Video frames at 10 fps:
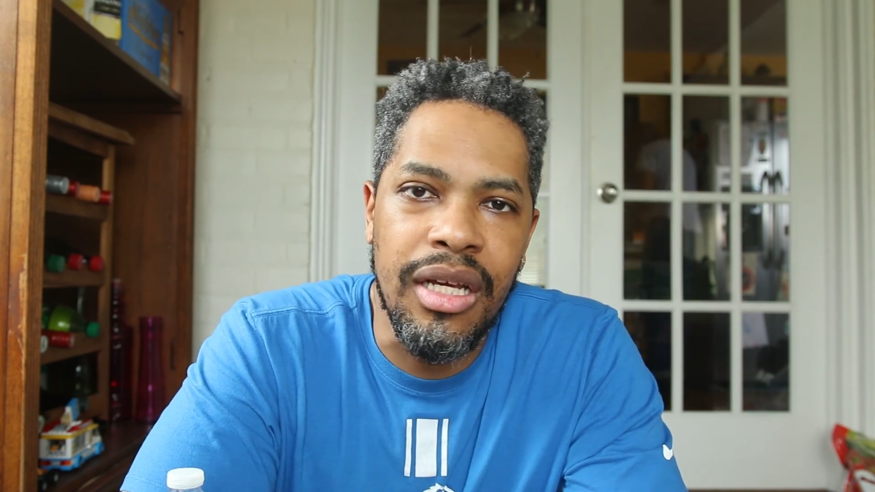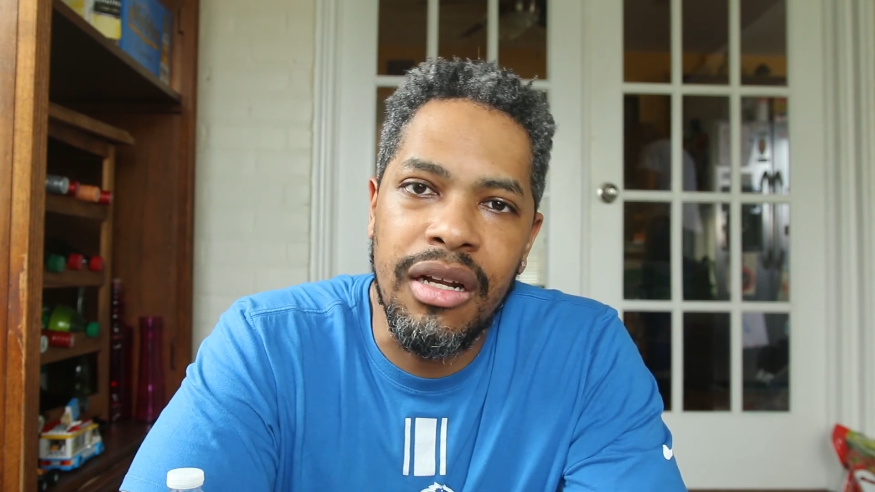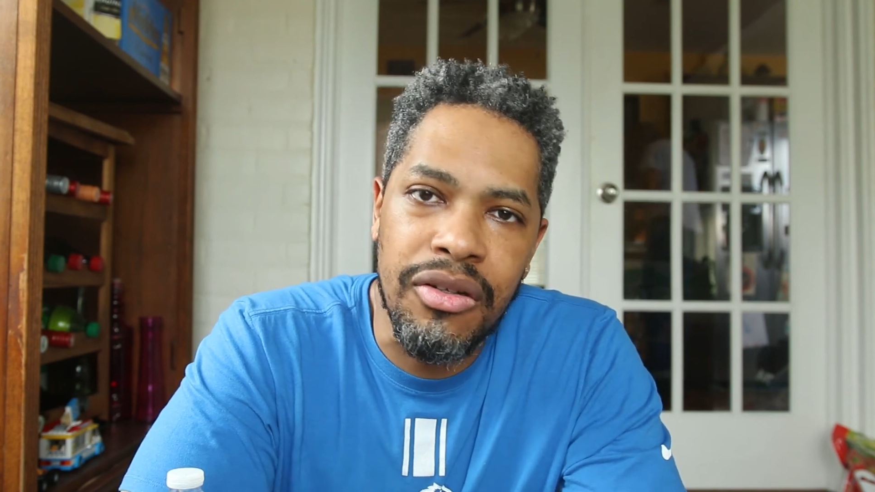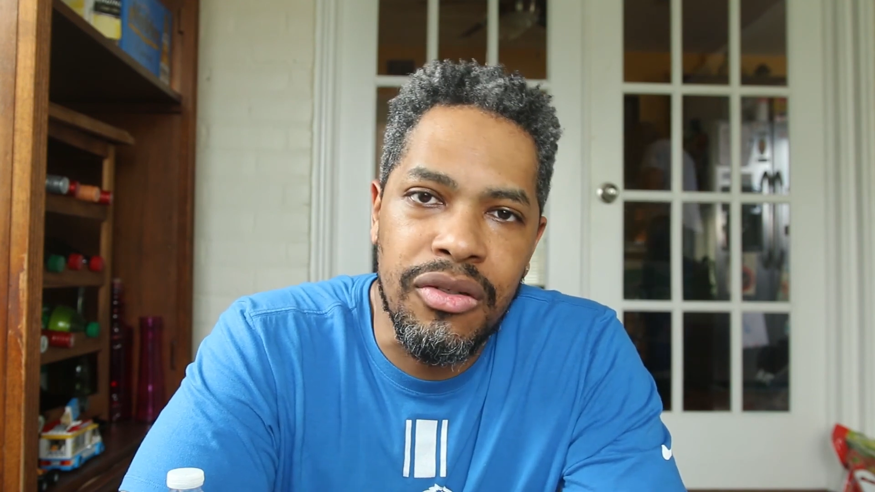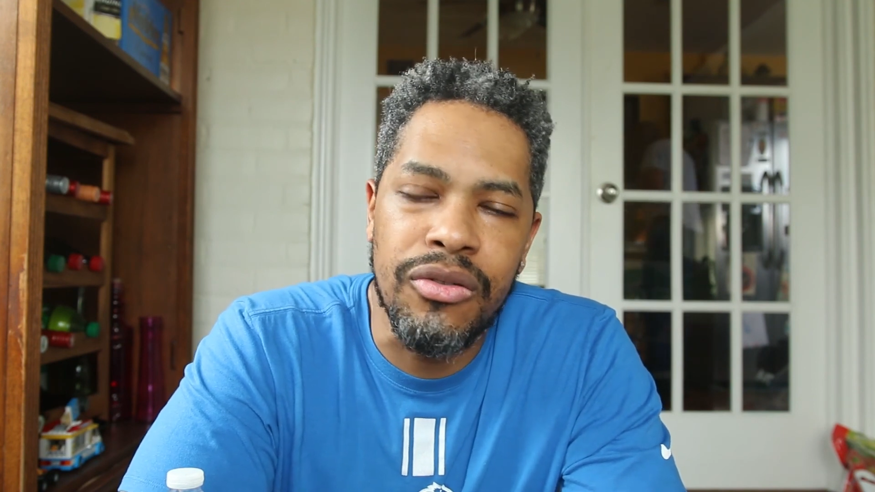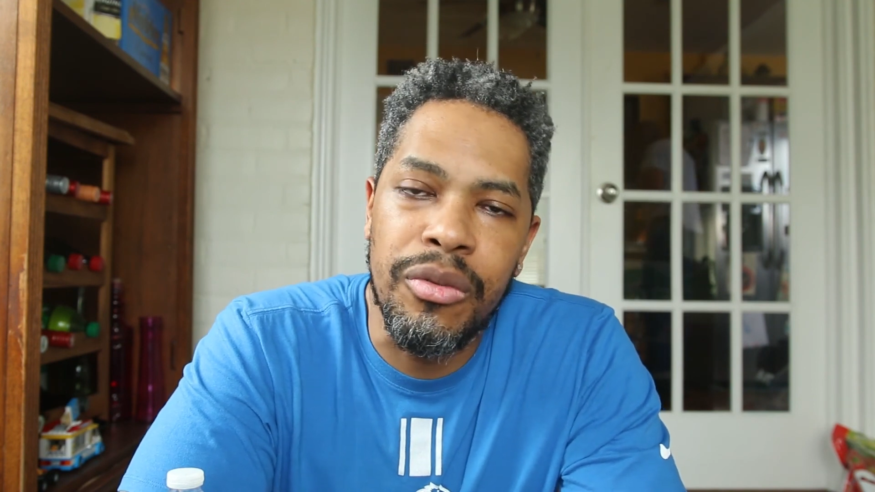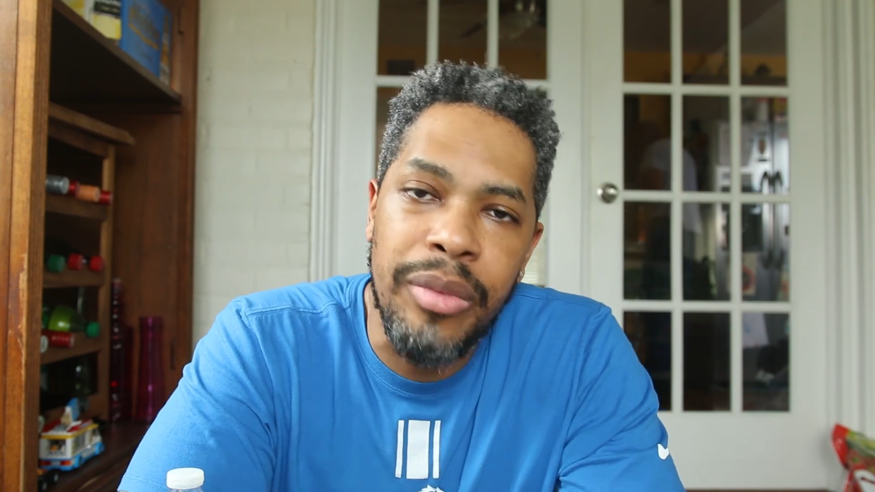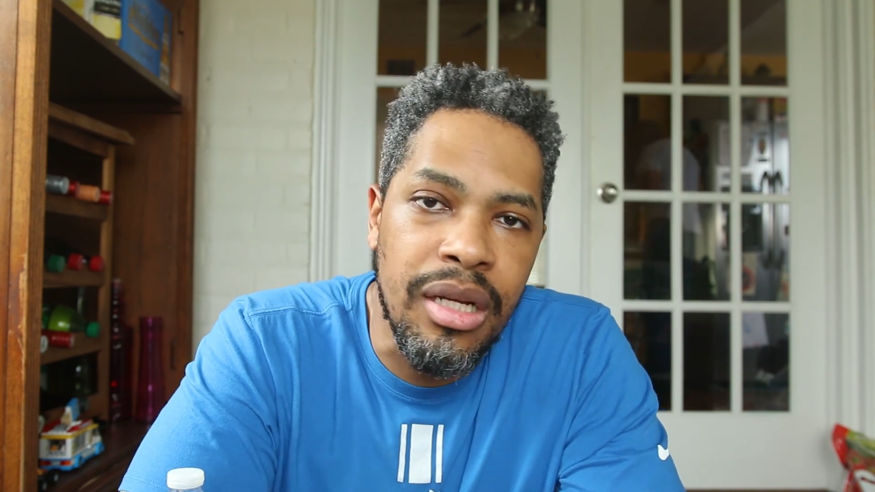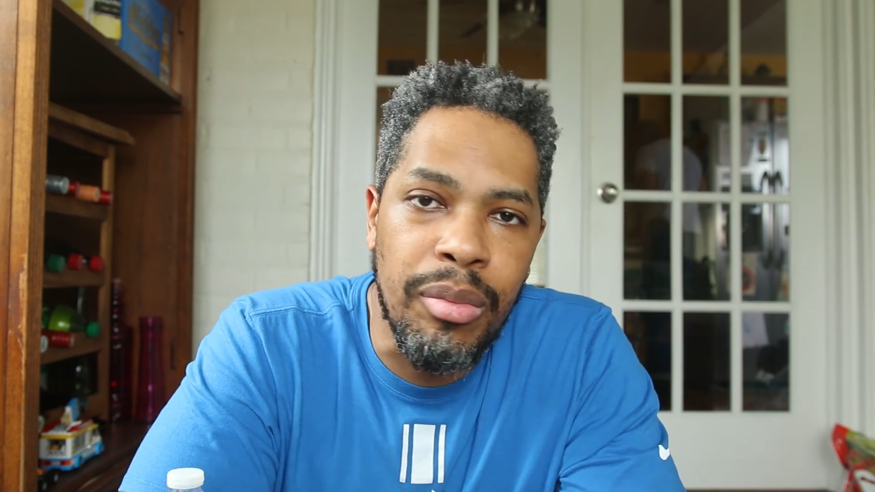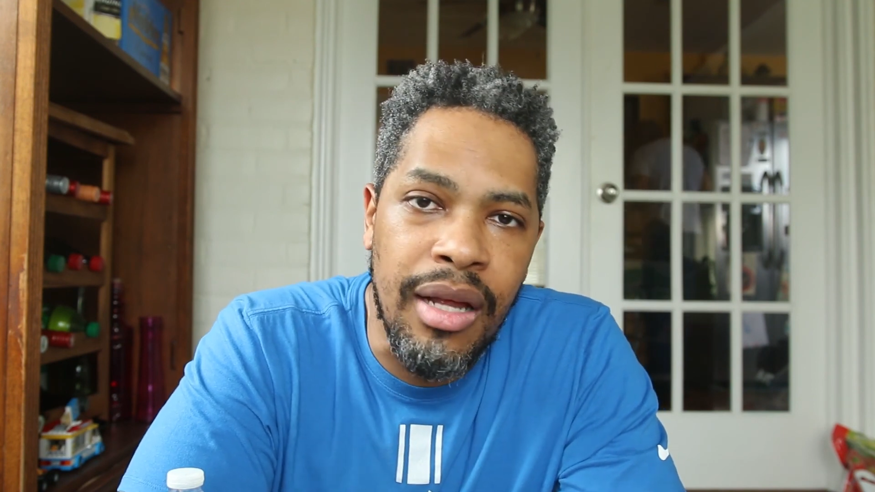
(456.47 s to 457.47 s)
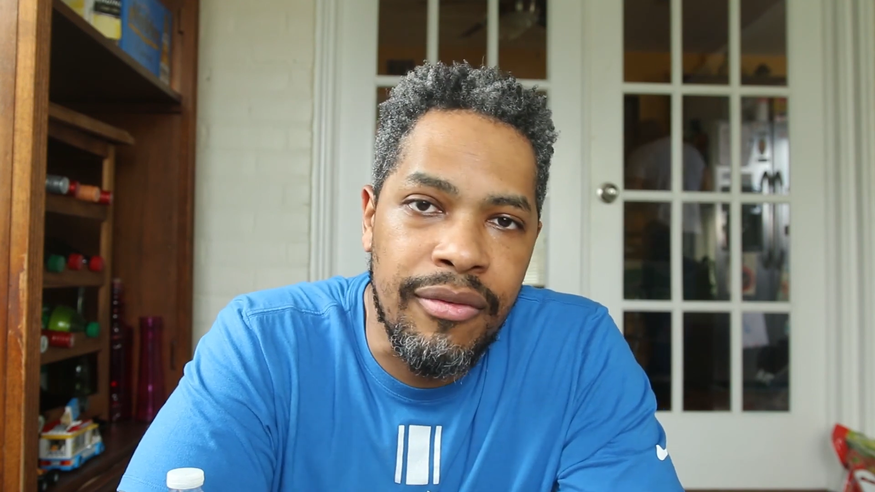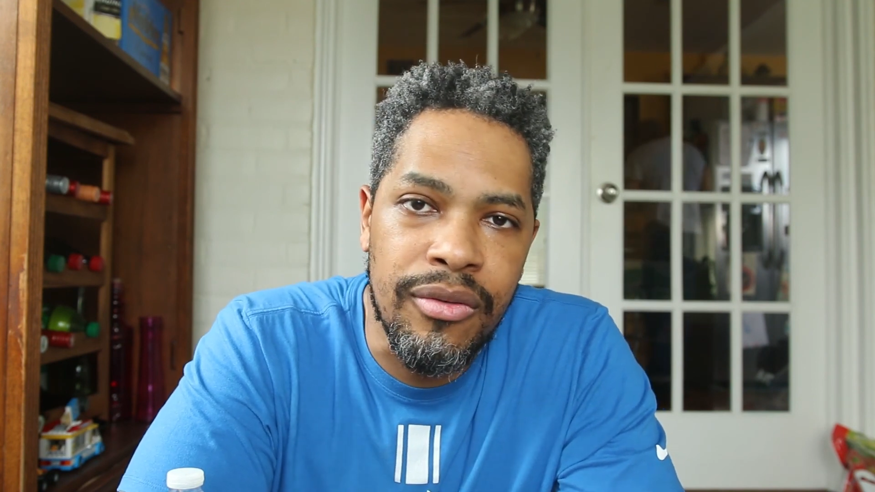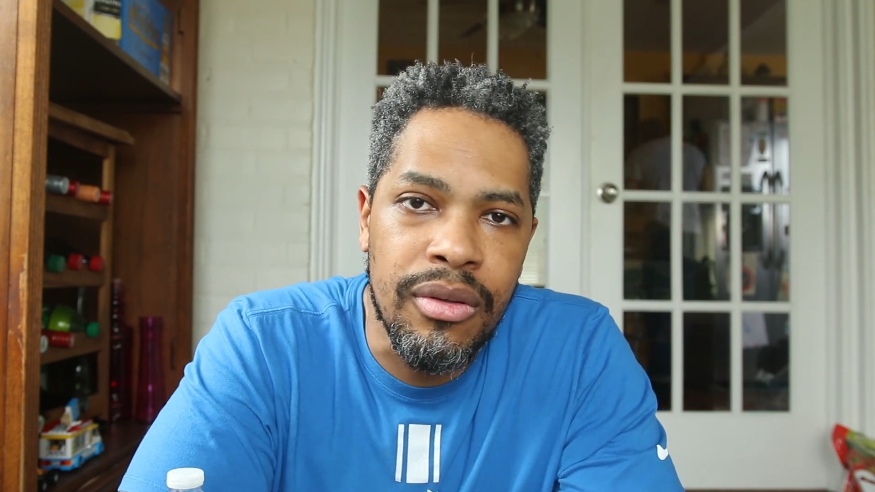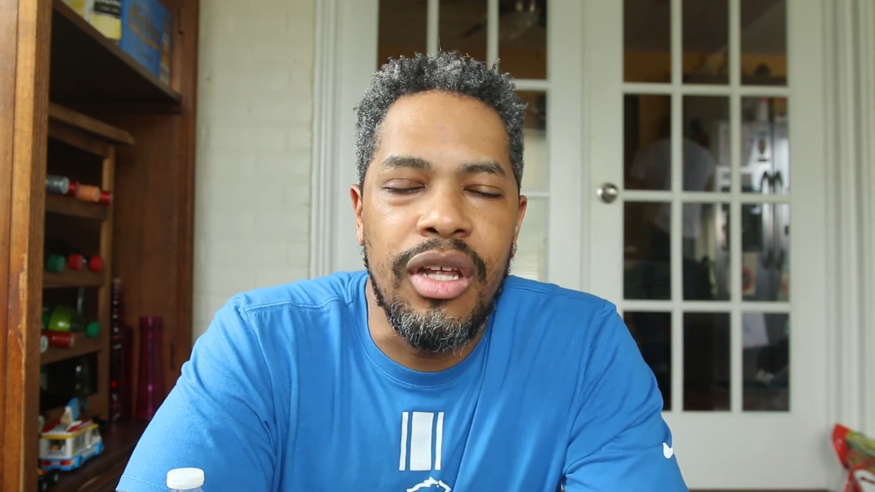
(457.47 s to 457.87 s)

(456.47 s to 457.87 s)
in our social media platforms.